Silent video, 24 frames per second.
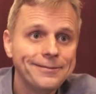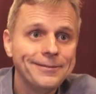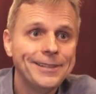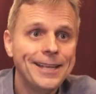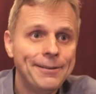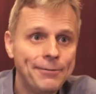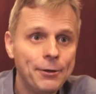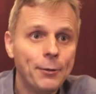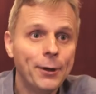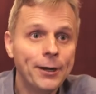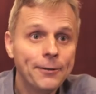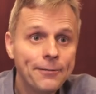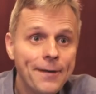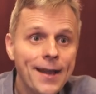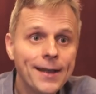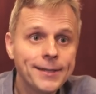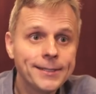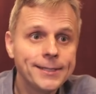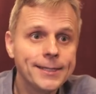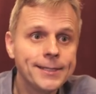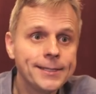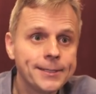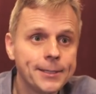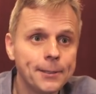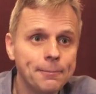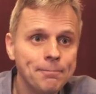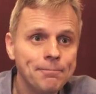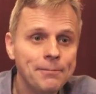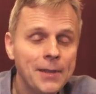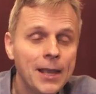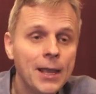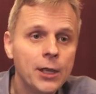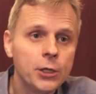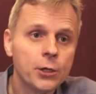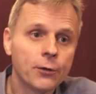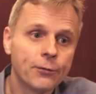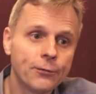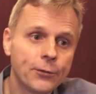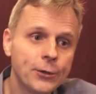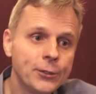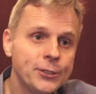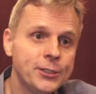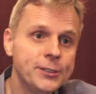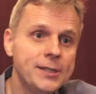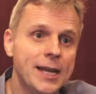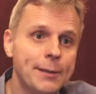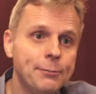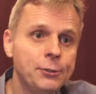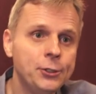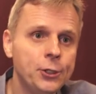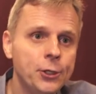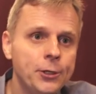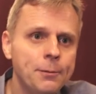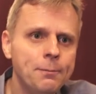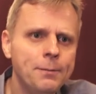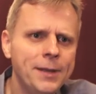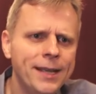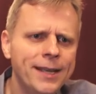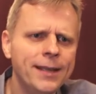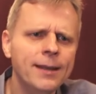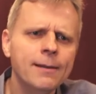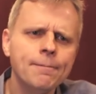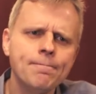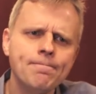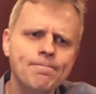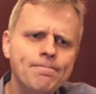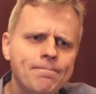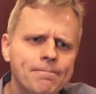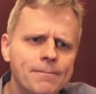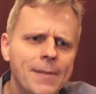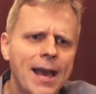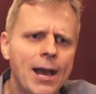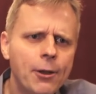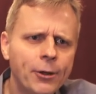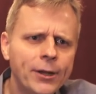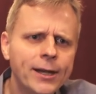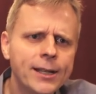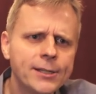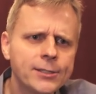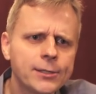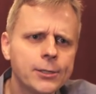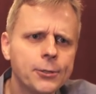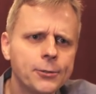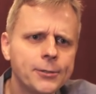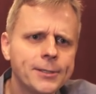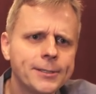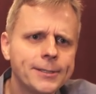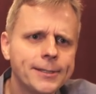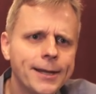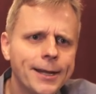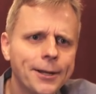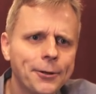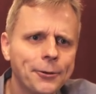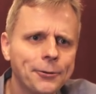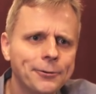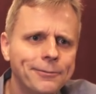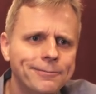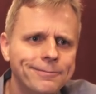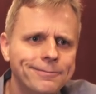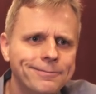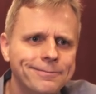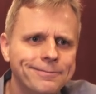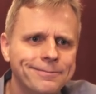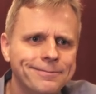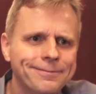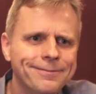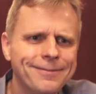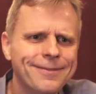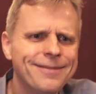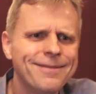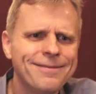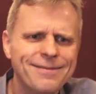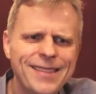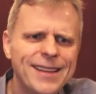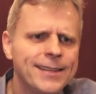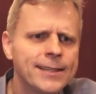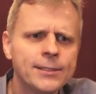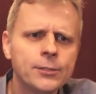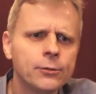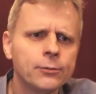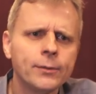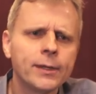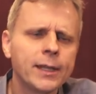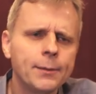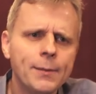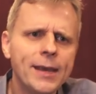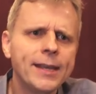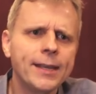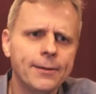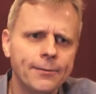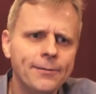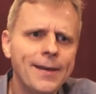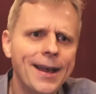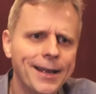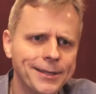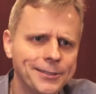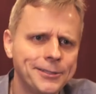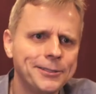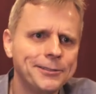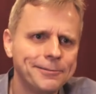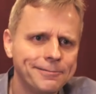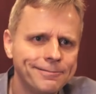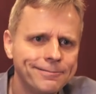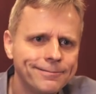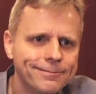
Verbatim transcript: If you want a fast system, your first step shouldn't be, how can I slow this down? That doesn't really make it fast.